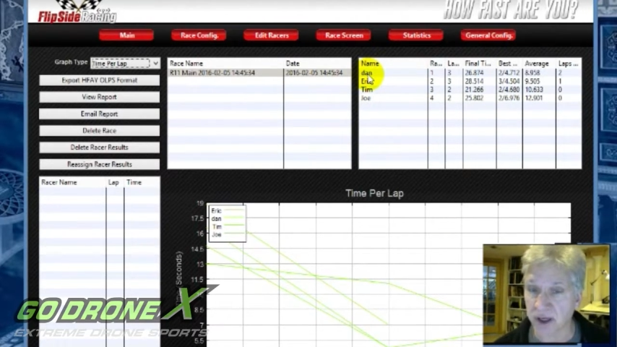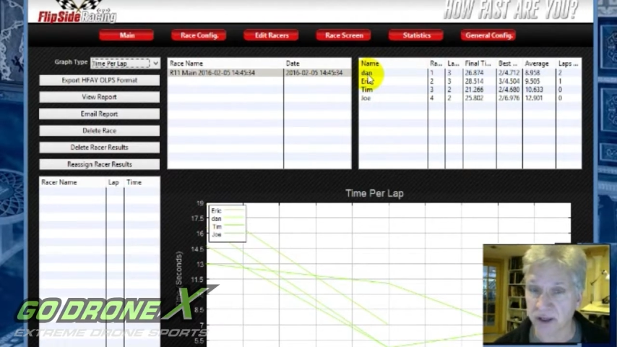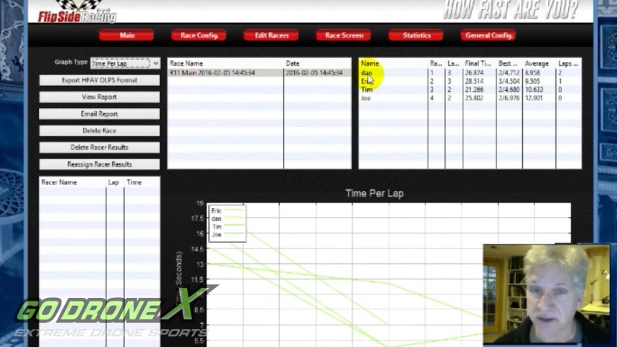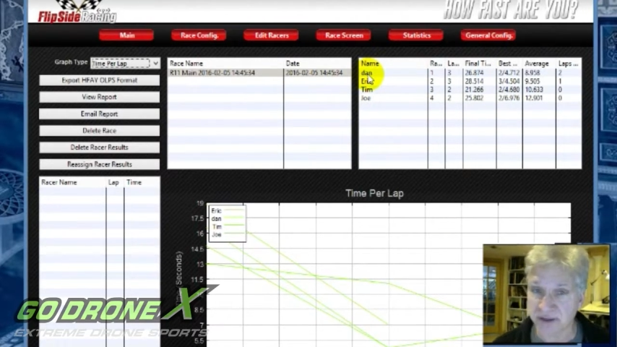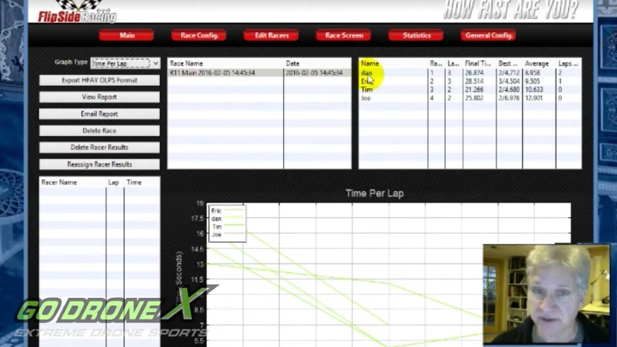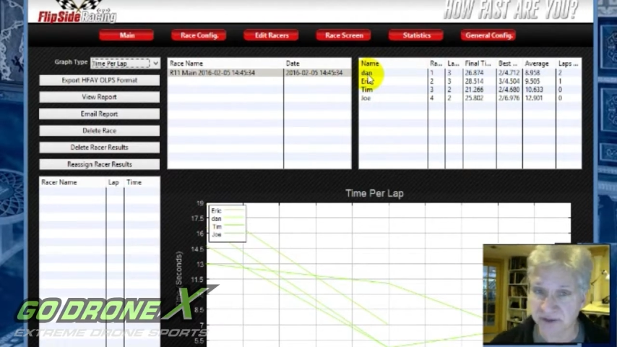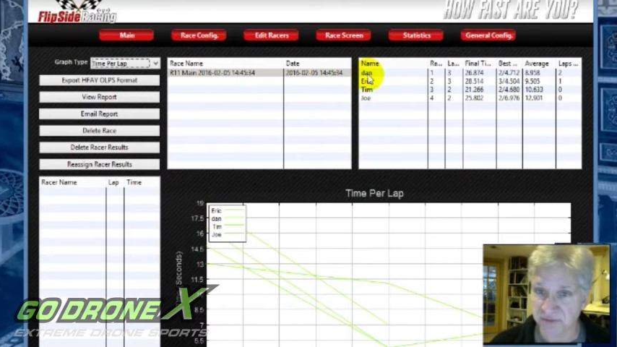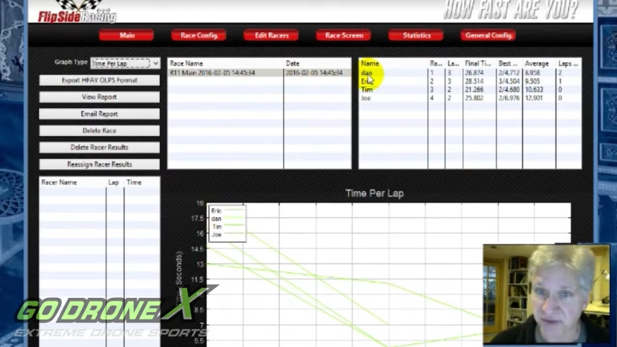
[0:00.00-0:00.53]

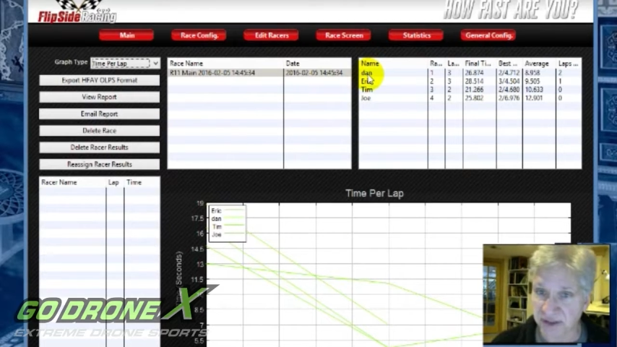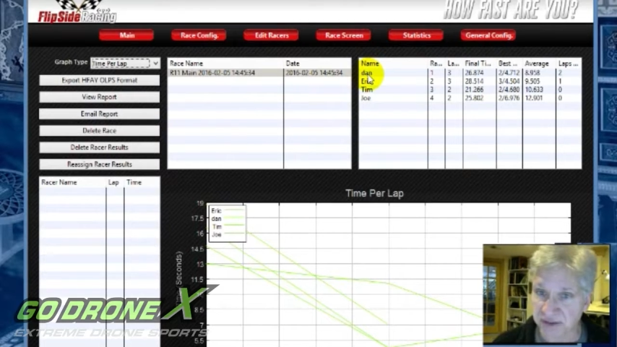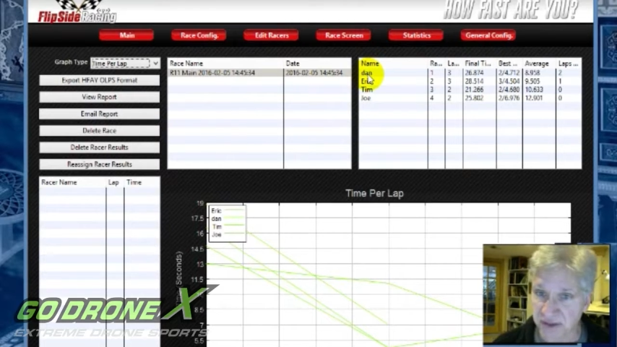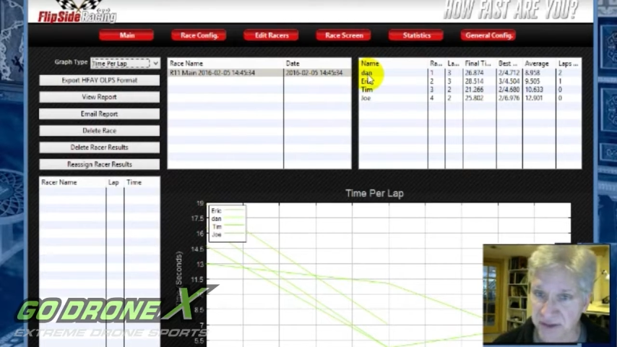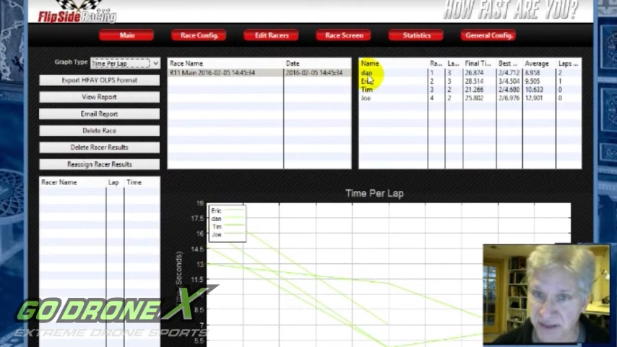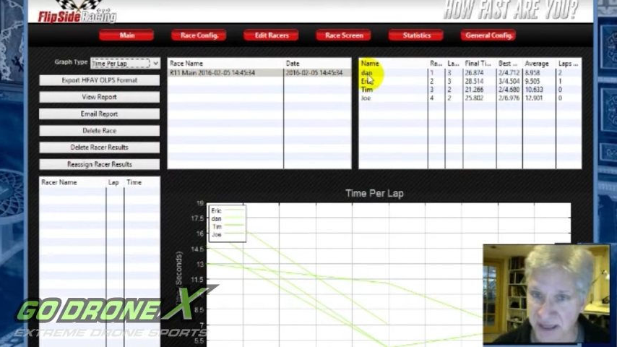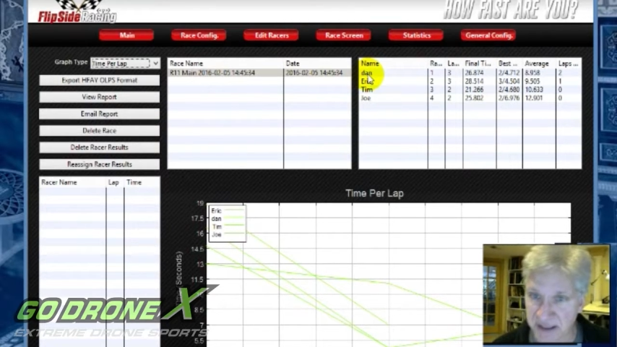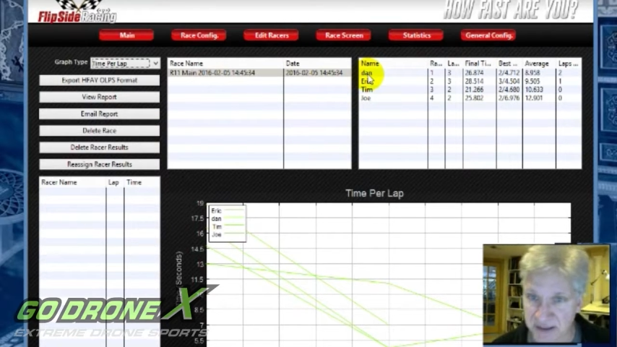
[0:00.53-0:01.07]
this event,
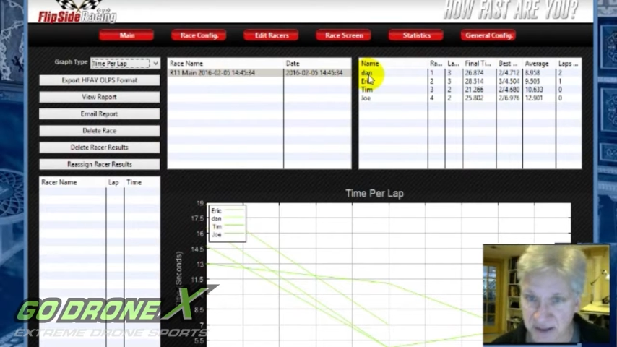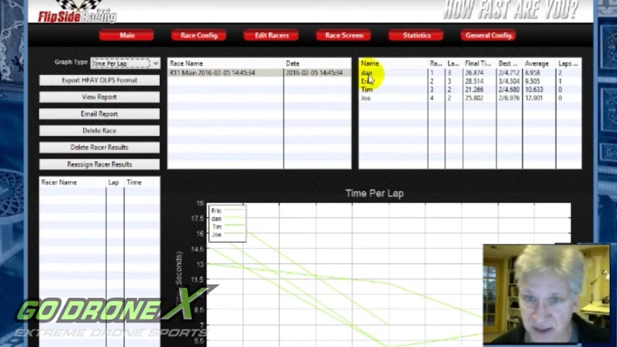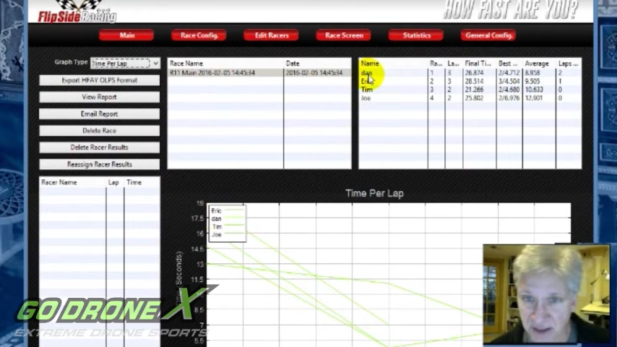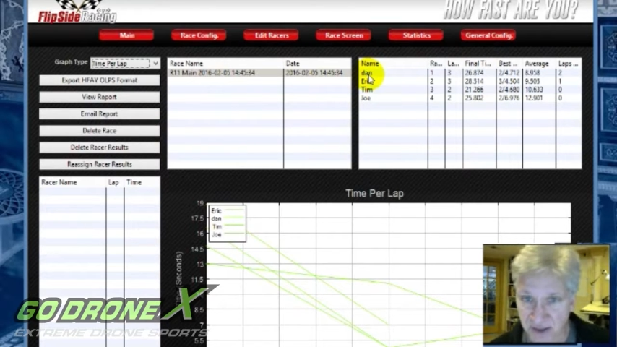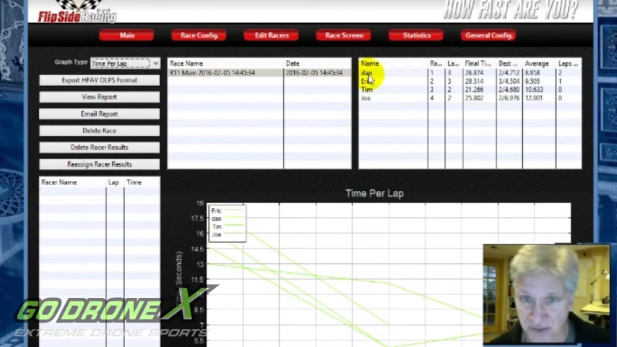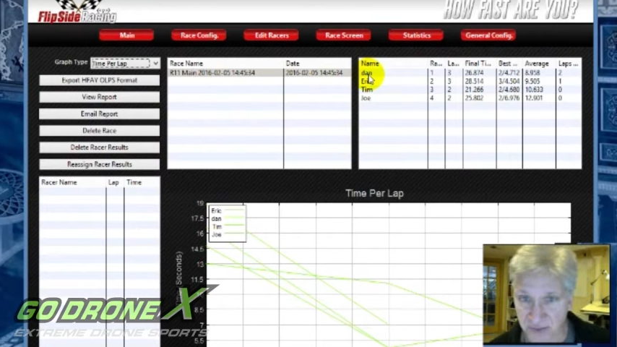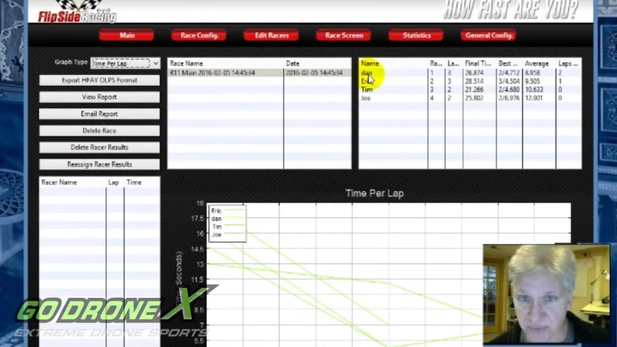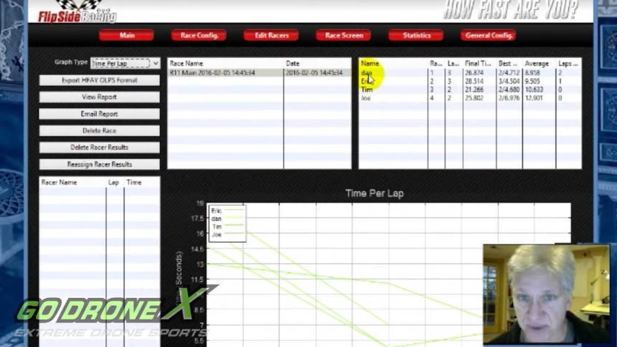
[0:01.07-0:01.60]
not
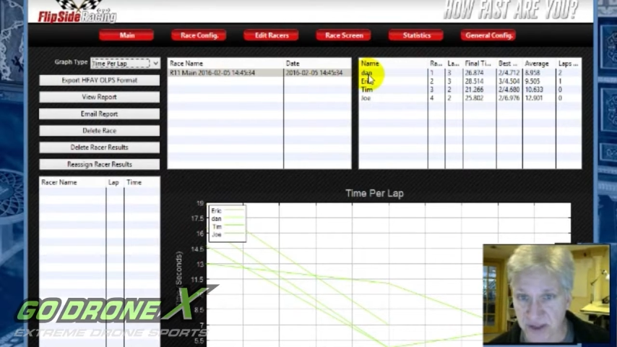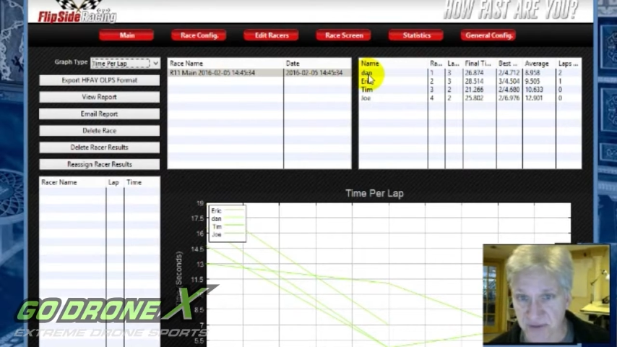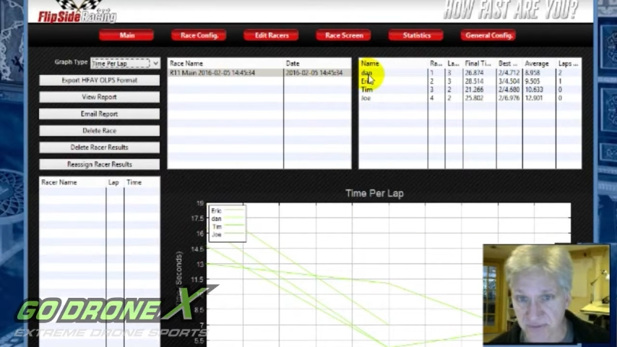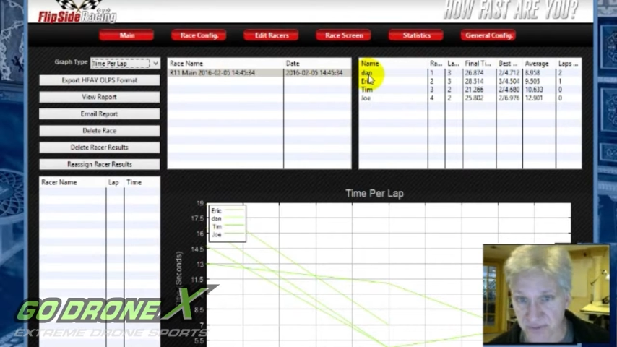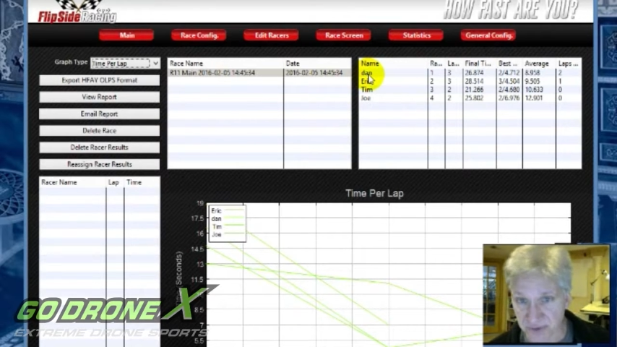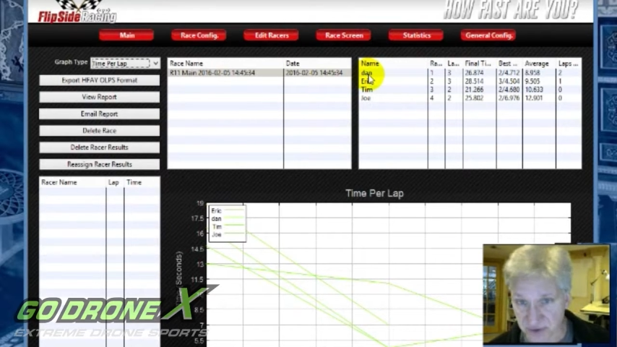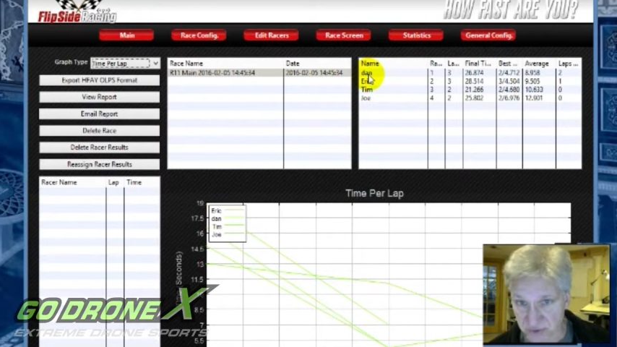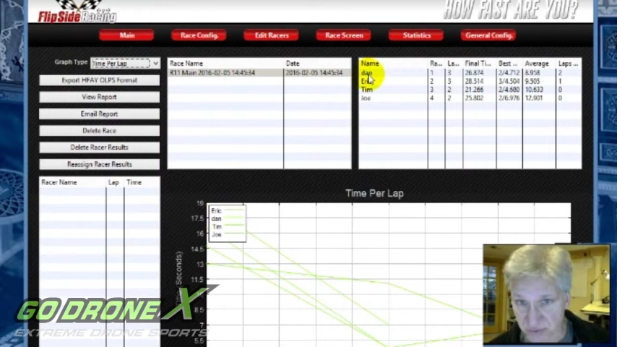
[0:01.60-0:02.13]
3
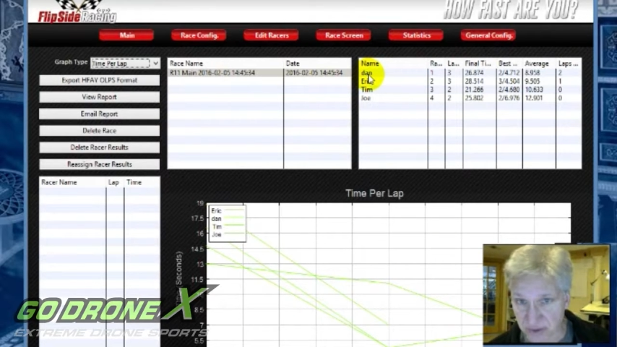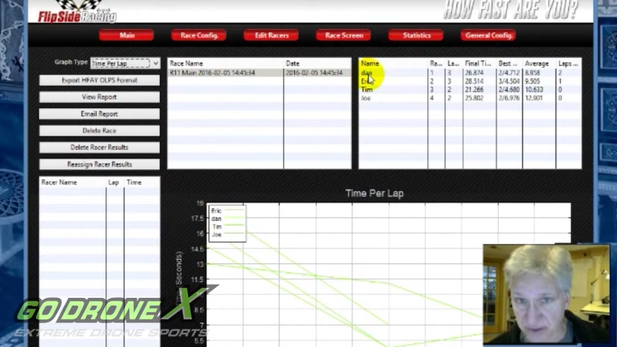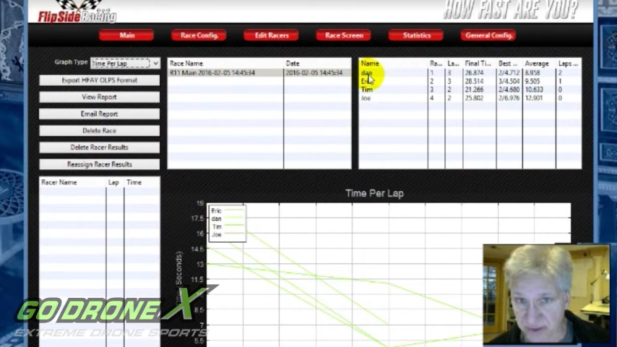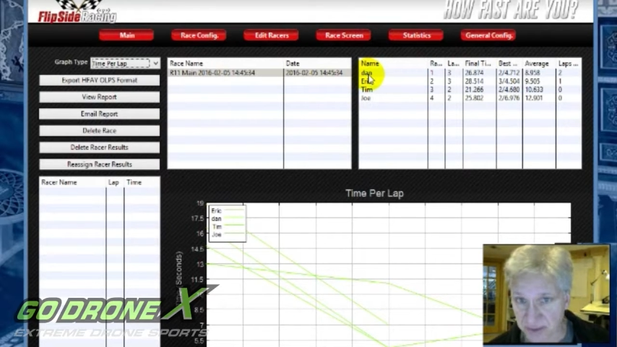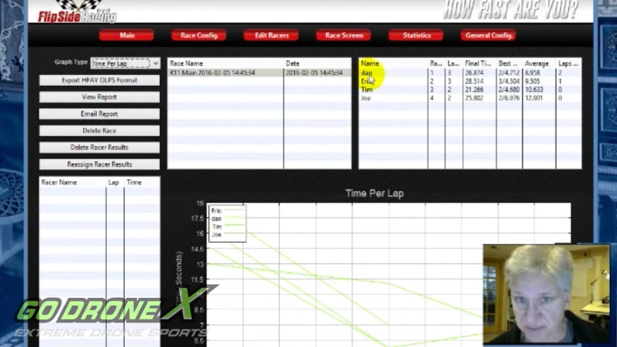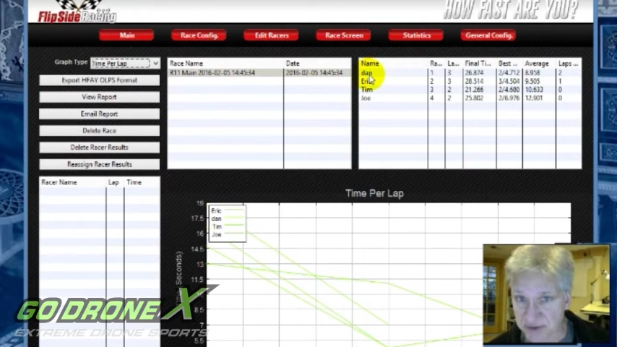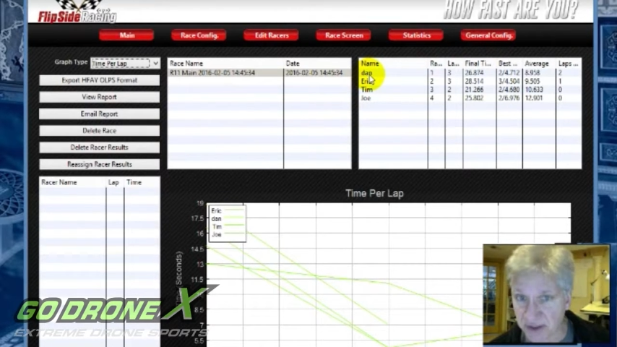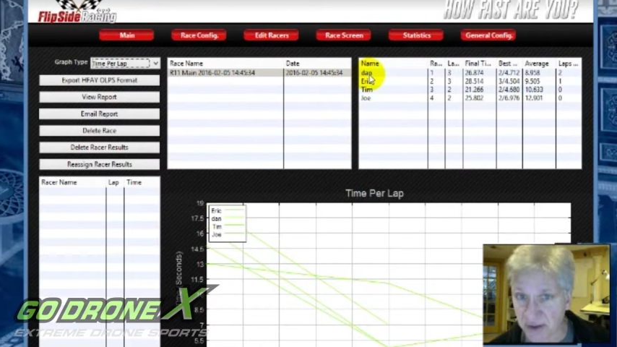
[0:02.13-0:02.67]
for this round.
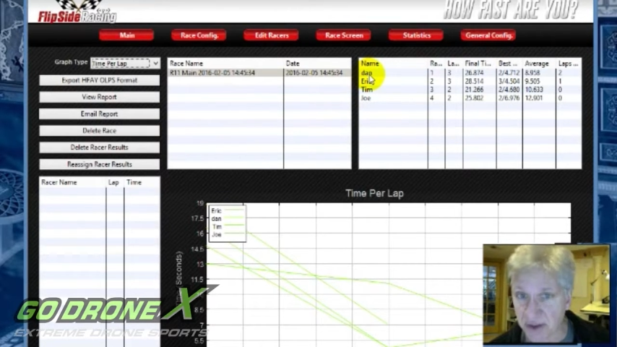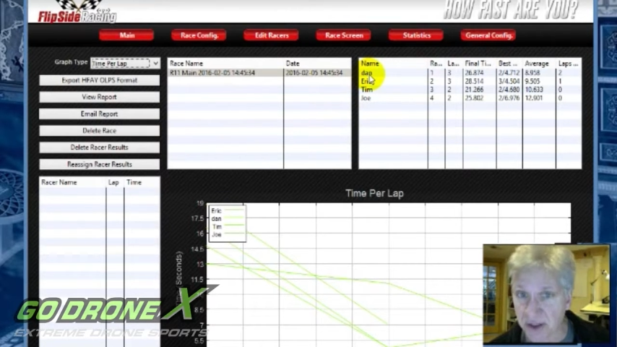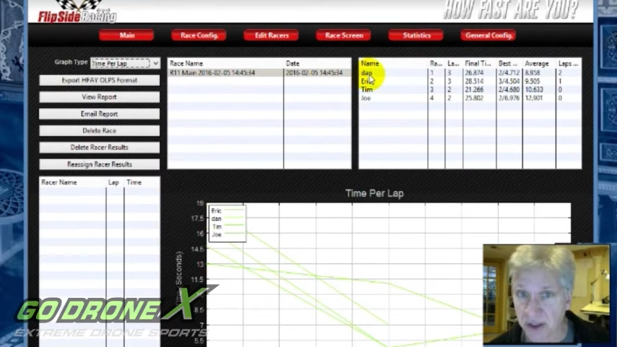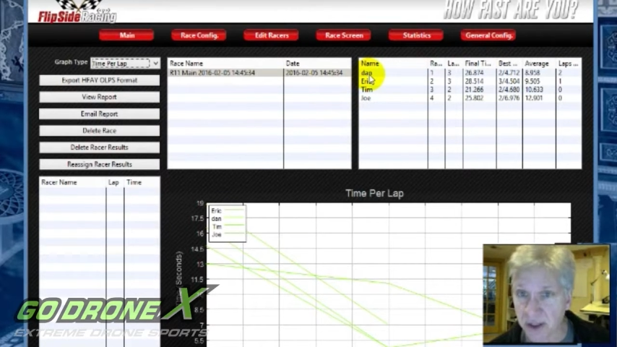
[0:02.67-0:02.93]
I'm sorry.